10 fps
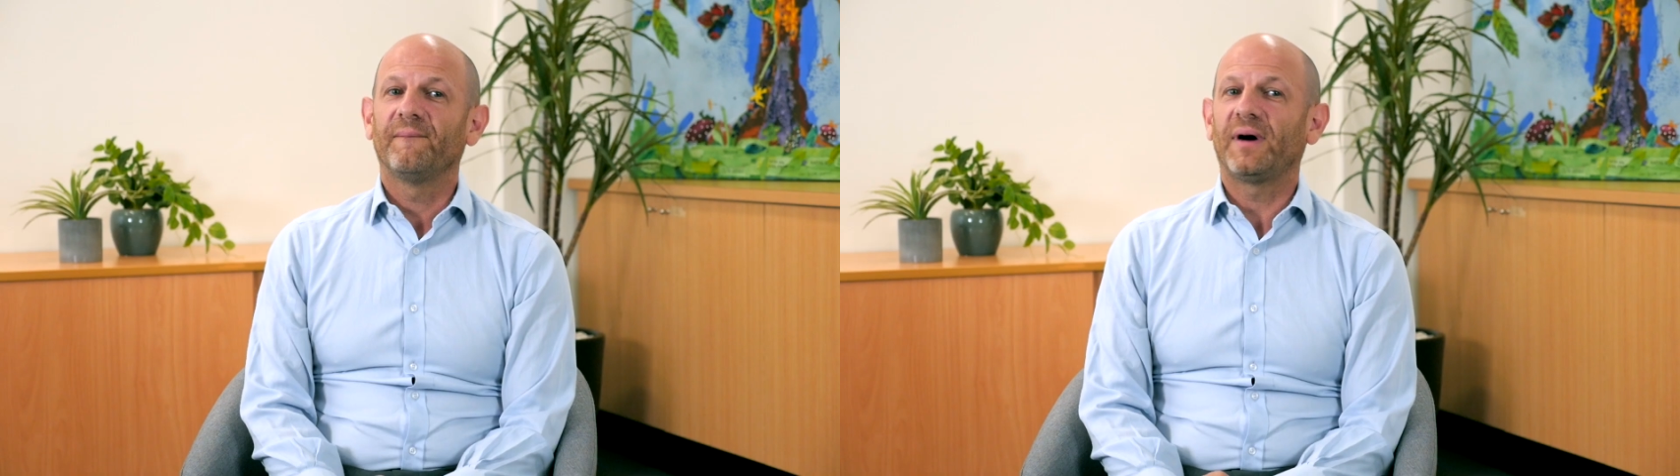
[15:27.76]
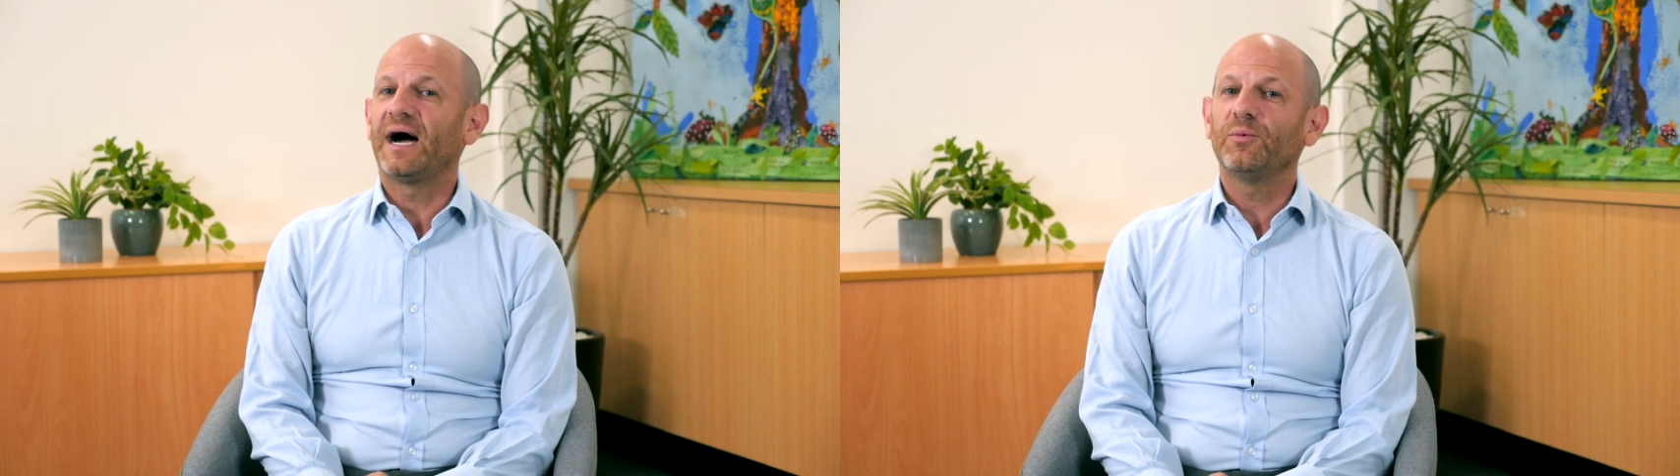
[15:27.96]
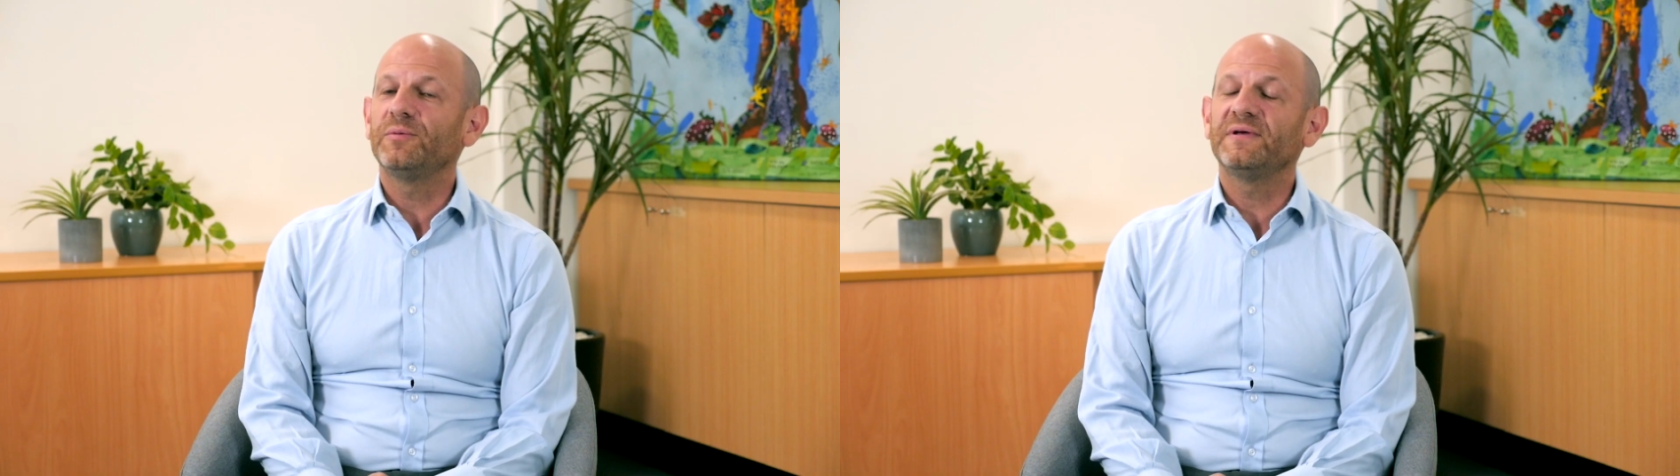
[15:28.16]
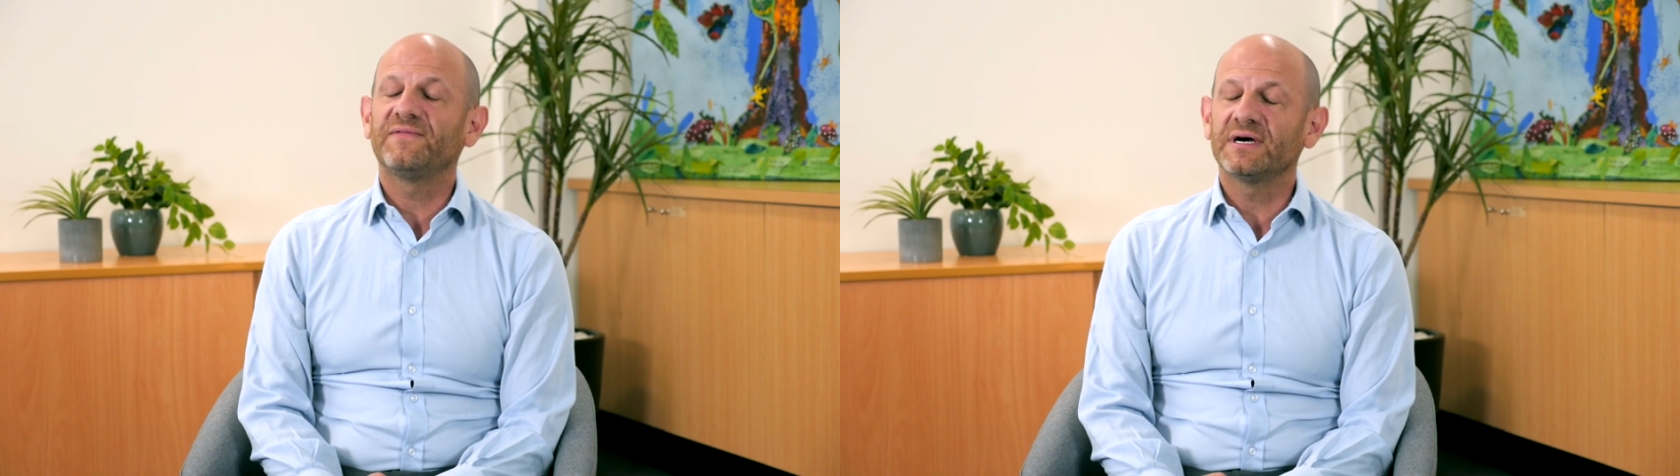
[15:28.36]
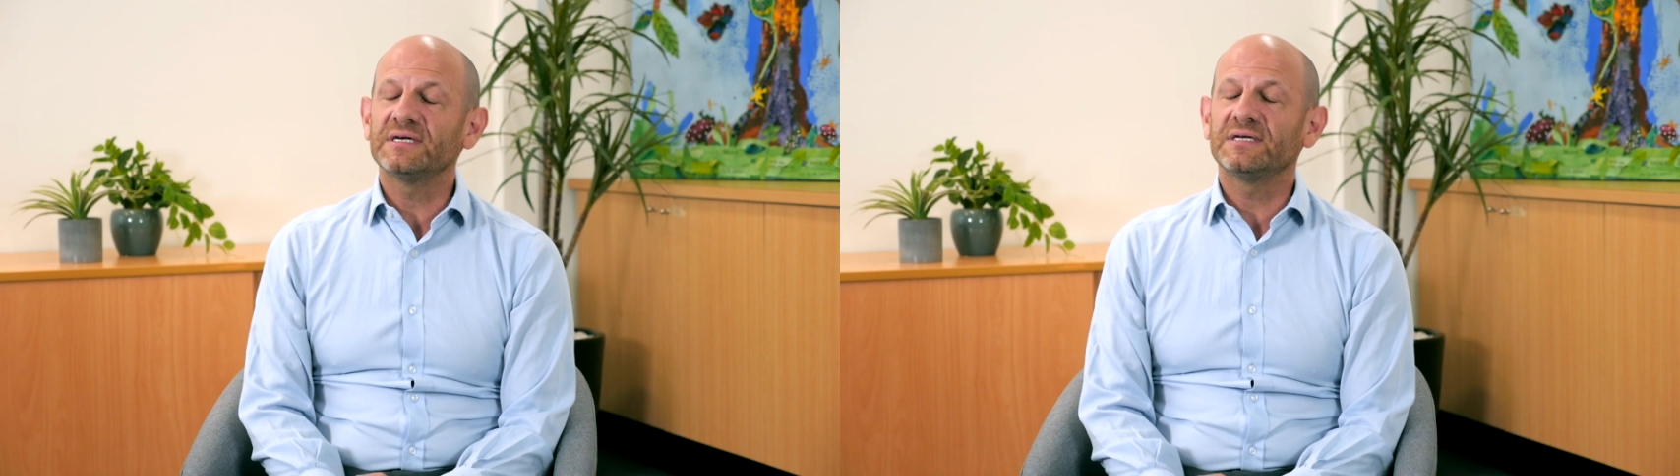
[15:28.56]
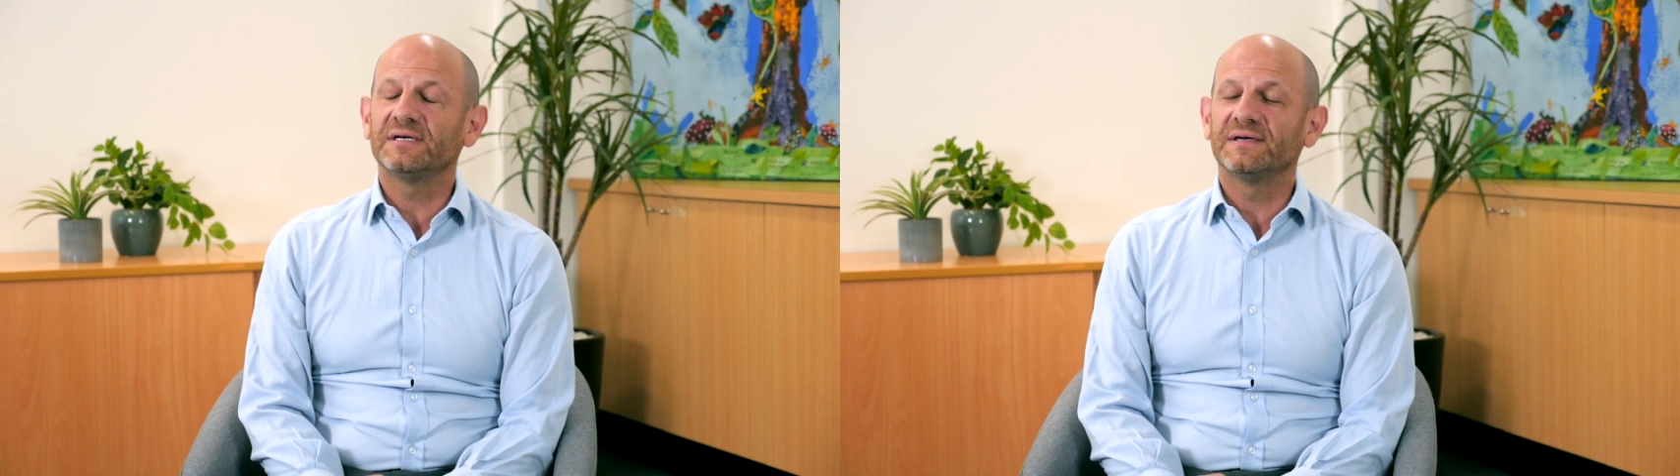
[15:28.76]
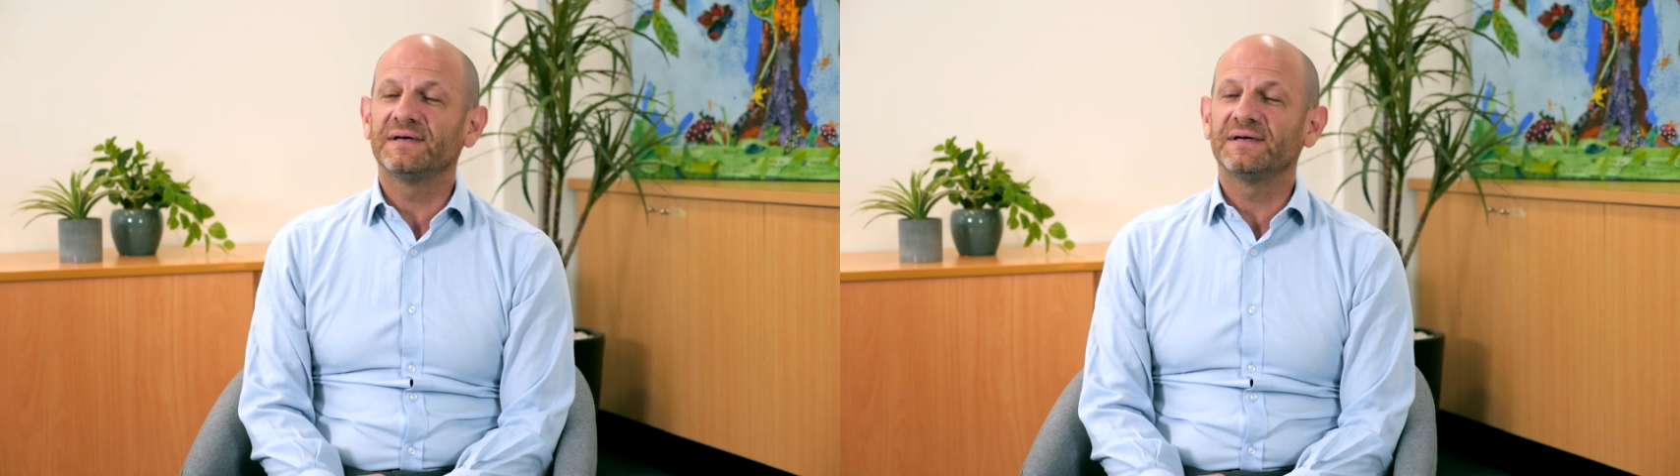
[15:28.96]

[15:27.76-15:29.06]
But I would be very,